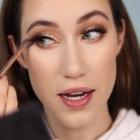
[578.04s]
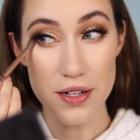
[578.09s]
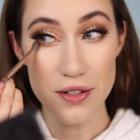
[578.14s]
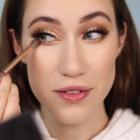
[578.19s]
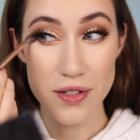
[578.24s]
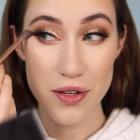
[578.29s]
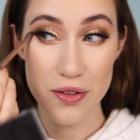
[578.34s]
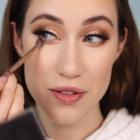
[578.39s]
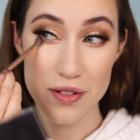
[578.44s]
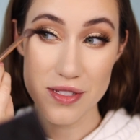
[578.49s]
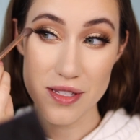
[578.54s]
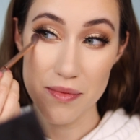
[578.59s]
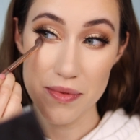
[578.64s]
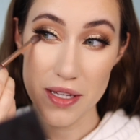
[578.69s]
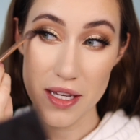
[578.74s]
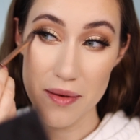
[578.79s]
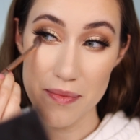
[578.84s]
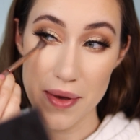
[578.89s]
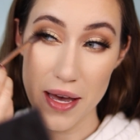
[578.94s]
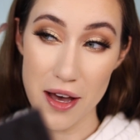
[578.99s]
I don't know, there's
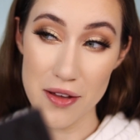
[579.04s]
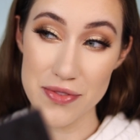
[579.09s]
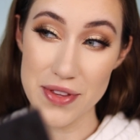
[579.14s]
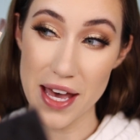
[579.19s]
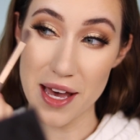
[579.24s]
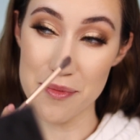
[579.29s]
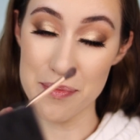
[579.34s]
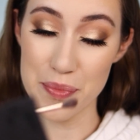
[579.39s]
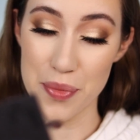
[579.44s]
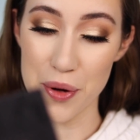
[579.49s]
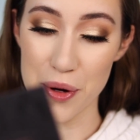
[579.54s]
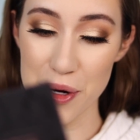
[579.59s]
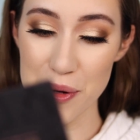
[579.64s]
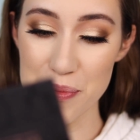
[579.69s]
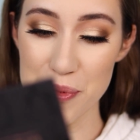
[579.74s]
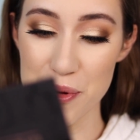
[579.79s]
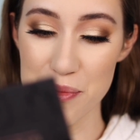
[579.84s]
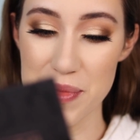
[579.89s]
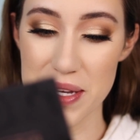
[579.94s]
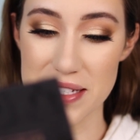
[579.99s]
something about that
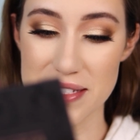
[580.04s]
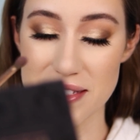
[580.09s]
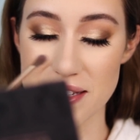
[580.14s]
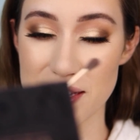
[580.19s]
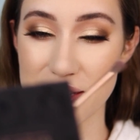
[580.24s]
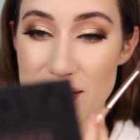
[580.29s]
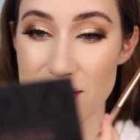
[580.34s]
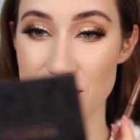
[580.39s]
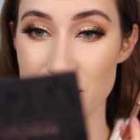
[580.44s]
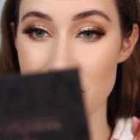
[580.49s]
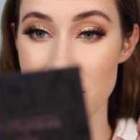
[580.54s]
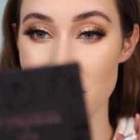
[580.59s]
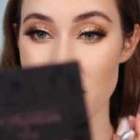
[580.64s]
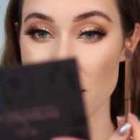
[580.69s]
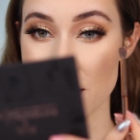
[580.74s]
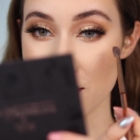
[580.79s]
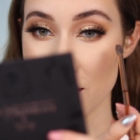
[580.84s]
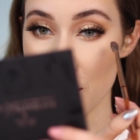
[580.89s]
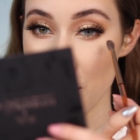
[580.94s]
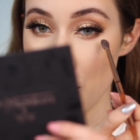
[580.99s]
purple mixed into
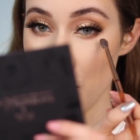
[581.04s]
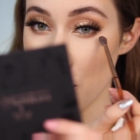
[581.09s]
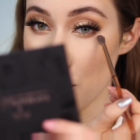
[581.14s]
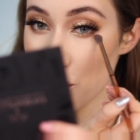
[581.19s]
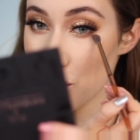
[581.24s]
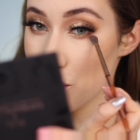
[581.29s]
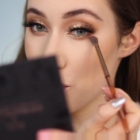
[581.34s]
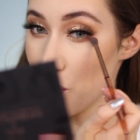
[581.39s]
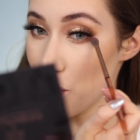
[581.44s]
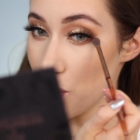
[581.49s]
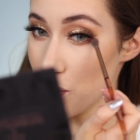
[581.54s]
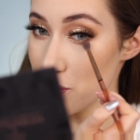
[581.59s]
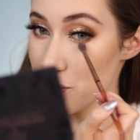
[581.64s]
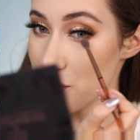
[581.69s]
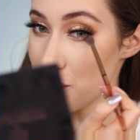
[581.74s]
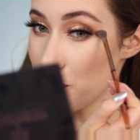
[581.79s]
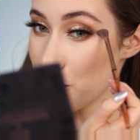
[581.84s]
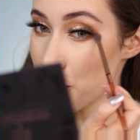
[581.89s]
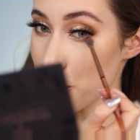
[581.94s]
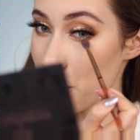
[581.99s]
these
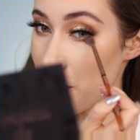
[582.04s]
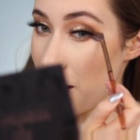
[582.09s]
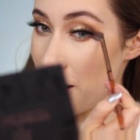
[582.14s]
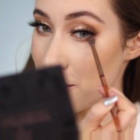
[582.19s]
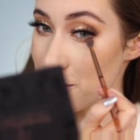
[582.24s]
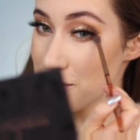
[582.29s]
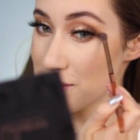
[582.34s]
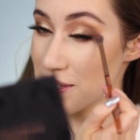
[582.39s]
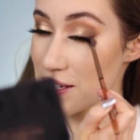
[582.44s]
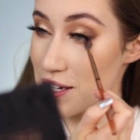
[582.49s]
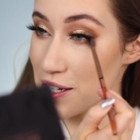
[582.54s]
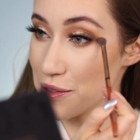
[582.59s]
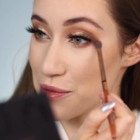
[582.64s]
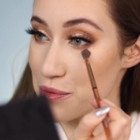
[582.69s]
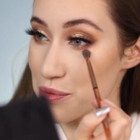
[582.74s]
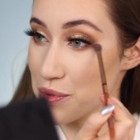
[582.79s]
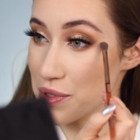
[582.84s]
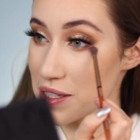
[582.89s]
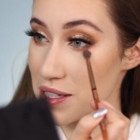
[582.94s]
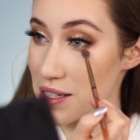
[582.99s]
golden browns that I
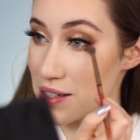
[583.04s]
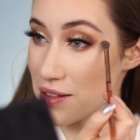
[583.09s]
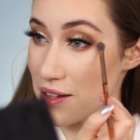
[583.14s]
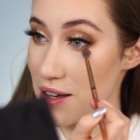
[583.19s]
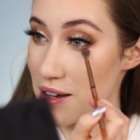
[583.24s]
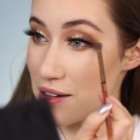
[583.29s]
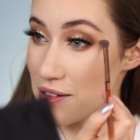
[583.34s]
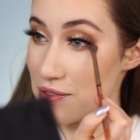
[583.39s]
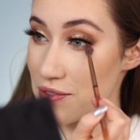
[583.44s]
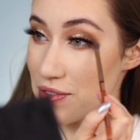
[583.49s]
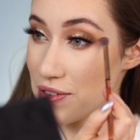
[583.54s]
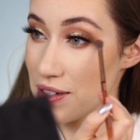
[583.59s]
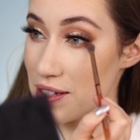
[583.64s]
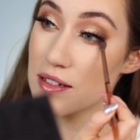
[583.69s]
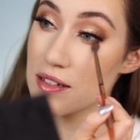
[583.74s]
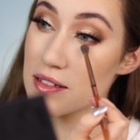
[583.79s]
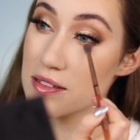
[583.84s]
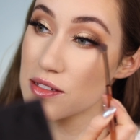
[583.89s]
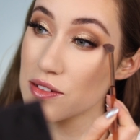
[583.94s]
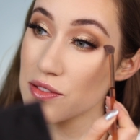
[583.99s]
really love.
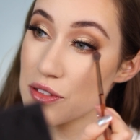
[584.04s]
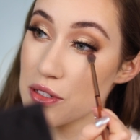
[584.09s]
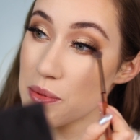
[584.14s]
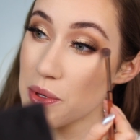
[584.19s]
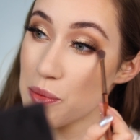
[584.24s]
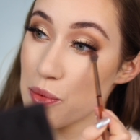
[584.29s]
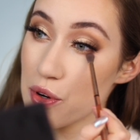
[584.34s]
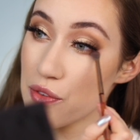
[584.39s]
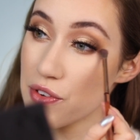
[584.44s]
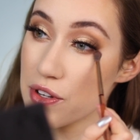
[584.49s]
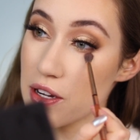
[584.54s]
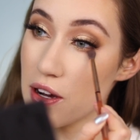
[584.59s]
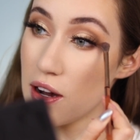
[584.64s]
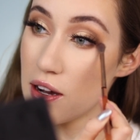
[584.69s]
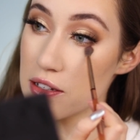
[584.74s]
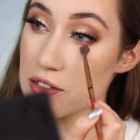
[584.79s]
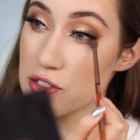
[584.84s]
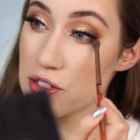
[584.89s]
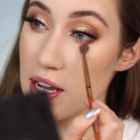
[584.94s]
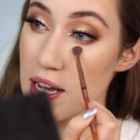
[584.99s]
It's a little bit more of a
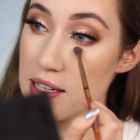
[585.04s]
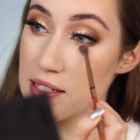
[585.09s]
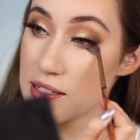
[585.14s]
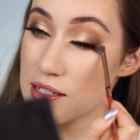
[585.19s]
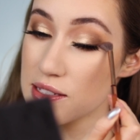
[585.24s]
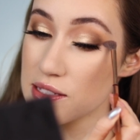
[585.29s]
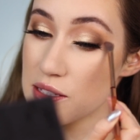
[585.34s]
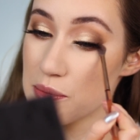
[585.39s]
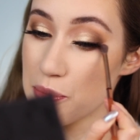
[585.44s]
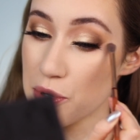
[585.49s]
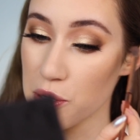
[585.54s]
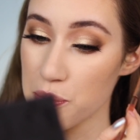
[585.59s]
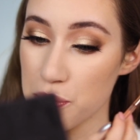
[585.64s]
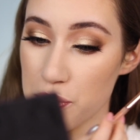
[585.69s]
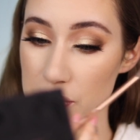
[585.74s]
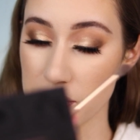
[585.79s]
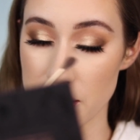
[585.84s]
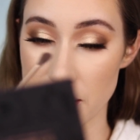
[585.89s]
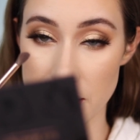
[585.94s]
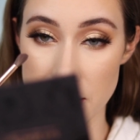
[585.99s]
contrast because the
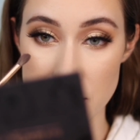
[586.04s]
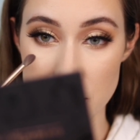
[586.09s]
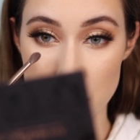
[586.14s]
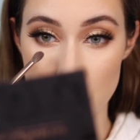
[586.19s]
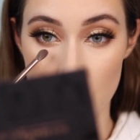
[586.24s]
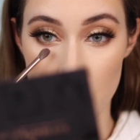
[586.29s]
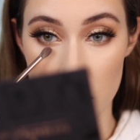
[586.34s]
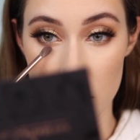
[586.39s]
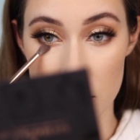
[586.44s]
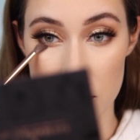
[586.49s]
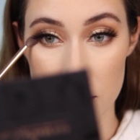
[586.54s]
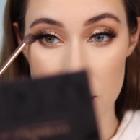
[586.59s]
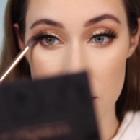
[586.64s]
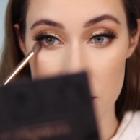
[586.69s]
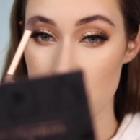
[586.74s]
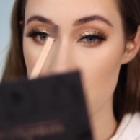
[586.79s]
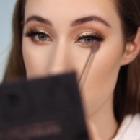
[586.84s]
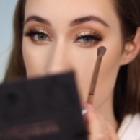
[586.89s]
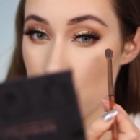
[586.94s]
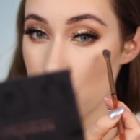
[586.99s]
purple is more
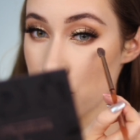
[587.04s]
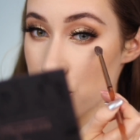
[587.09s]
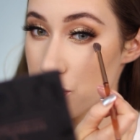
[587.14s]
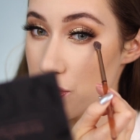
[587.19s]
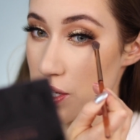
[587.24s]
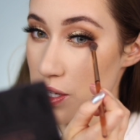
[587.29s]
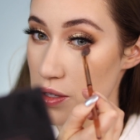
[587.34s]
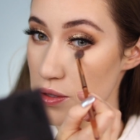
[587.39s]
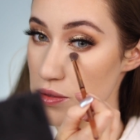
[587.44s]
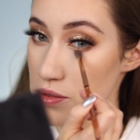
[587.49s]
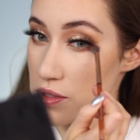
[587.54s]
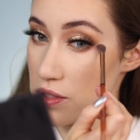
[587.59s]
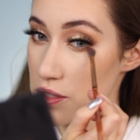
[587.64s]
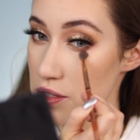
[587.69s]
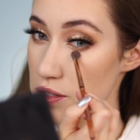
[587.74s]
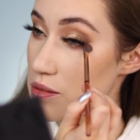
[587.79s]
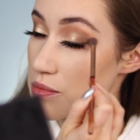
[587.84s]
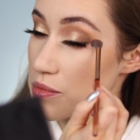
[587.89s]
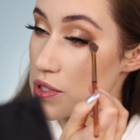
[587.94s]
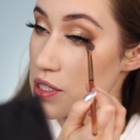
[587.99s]
cool toned,
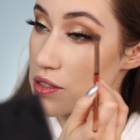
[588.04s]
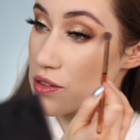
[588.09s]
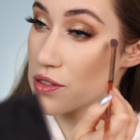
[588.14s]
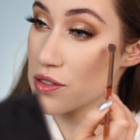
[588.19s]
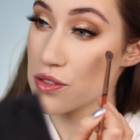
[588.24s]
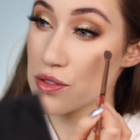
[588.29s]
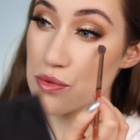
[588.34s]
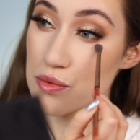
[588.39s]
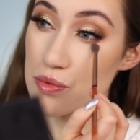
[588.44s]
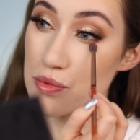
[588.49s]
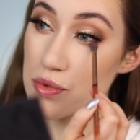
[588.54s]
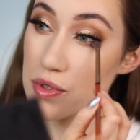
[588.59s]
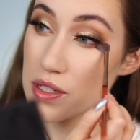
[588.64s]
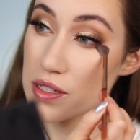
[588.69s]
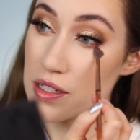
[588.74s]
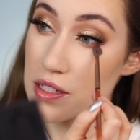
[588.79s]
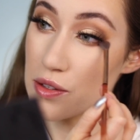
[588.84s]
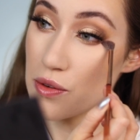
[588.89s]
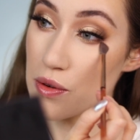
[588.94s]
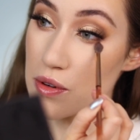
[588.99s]
but it looks
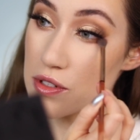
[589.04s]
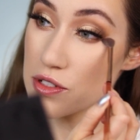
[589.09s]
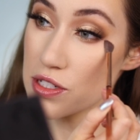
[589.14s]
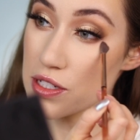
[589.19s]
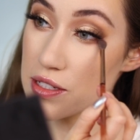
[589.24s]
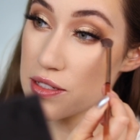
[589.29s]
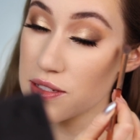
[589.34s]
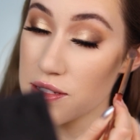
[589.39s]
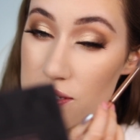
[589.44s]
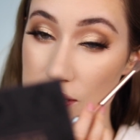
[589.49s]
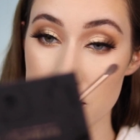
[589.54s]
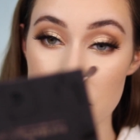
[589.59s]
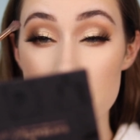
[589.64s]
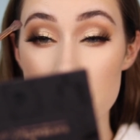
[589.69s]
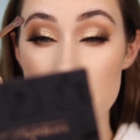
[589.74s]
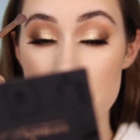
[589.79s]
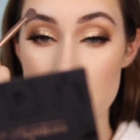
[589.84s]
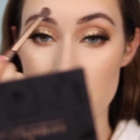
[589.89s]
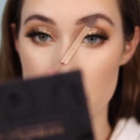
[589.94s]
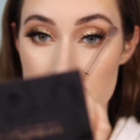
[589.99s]
really gorgeous
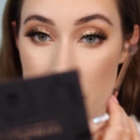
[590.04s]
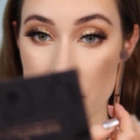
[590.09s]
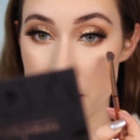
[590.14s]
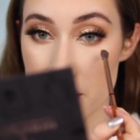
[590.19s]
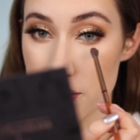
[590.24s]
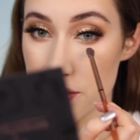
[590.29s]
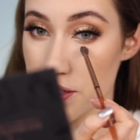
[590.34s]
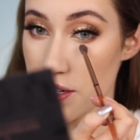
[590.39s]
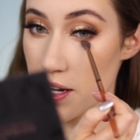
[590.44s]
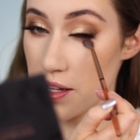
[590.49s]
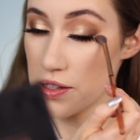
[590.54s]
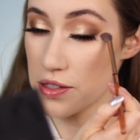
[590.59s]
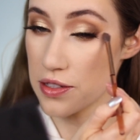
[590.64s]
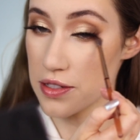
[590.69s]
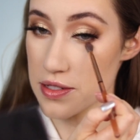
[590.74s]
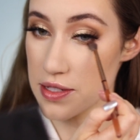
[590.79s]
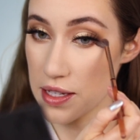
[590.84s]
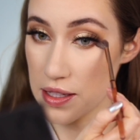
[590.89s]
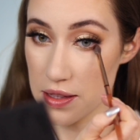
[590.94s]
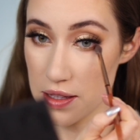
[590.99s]
with all the other
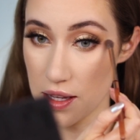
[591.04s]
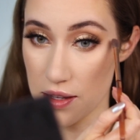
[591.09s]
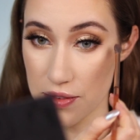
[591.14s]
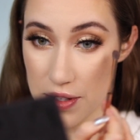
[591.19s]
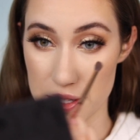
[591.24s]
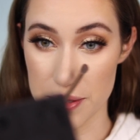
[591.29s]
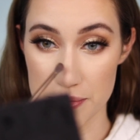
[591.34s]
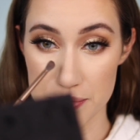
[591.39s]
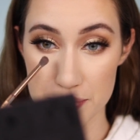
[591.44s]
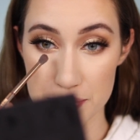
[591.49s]
colors. I love it.